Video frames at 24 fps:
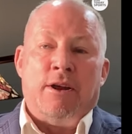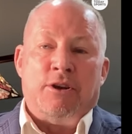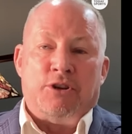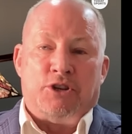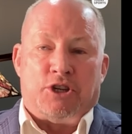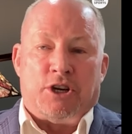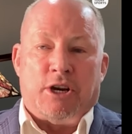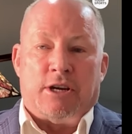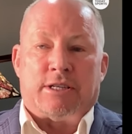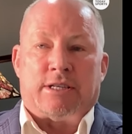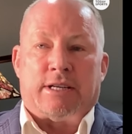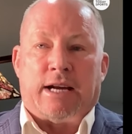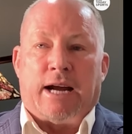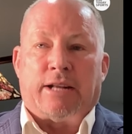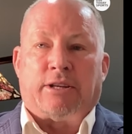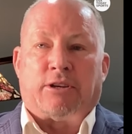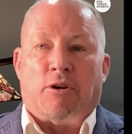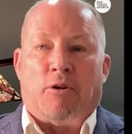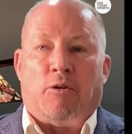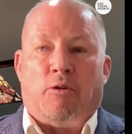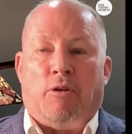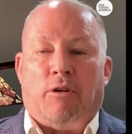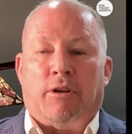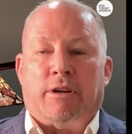just like
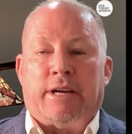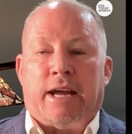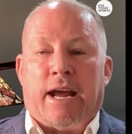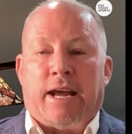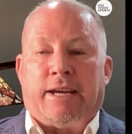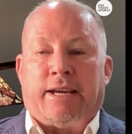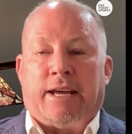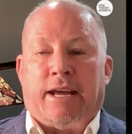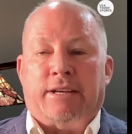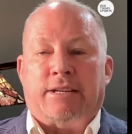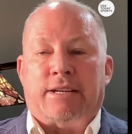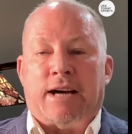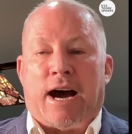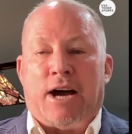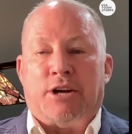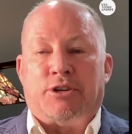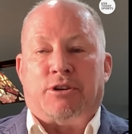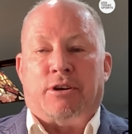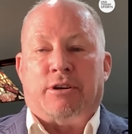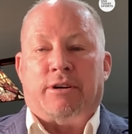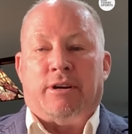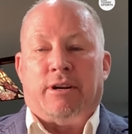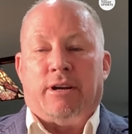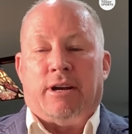the old
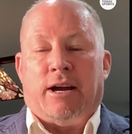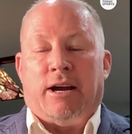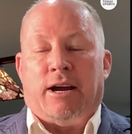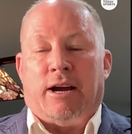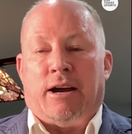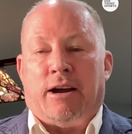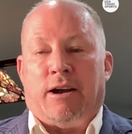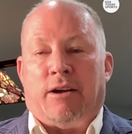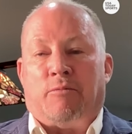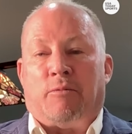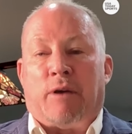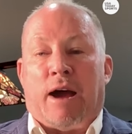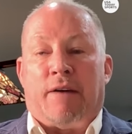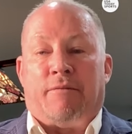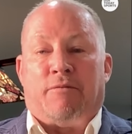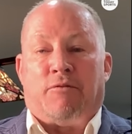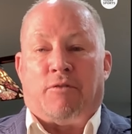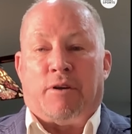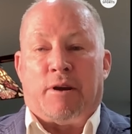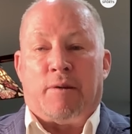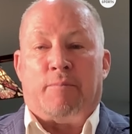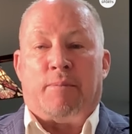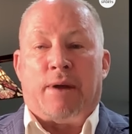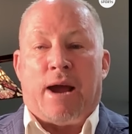Yankee-Dodger
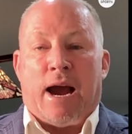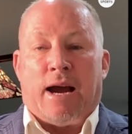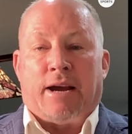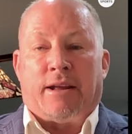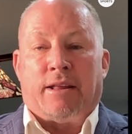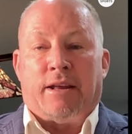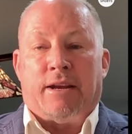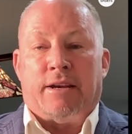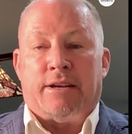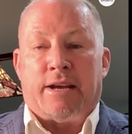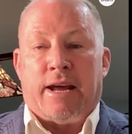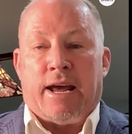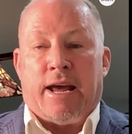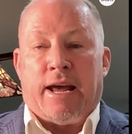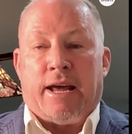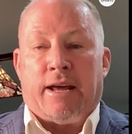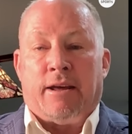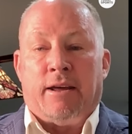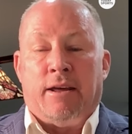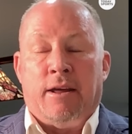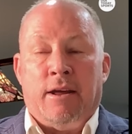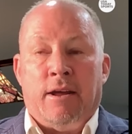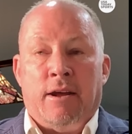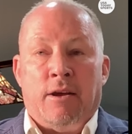rivalry back in the day